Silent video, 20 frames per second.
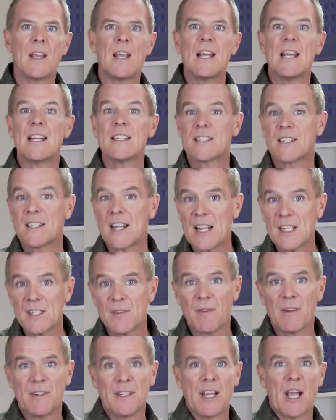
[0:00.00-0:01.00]
In today's
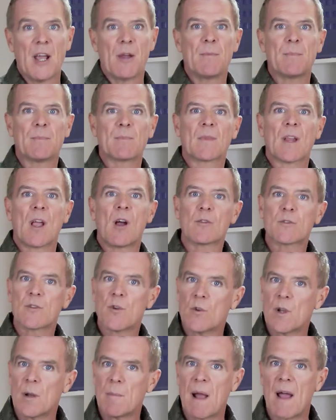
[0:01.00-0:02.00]
video, I'll
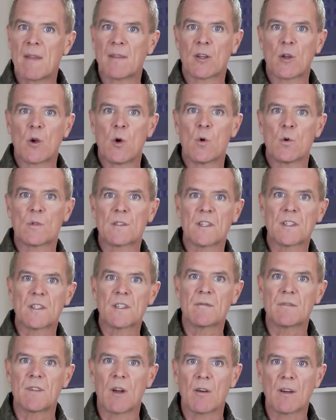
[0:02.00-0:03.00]
talk about the causes
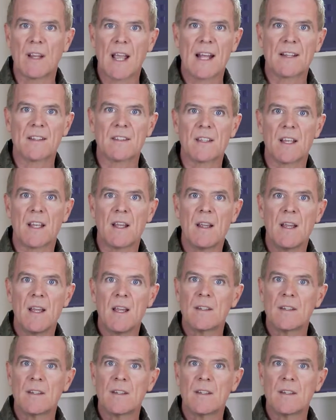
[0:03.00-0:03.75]
of dog cancer,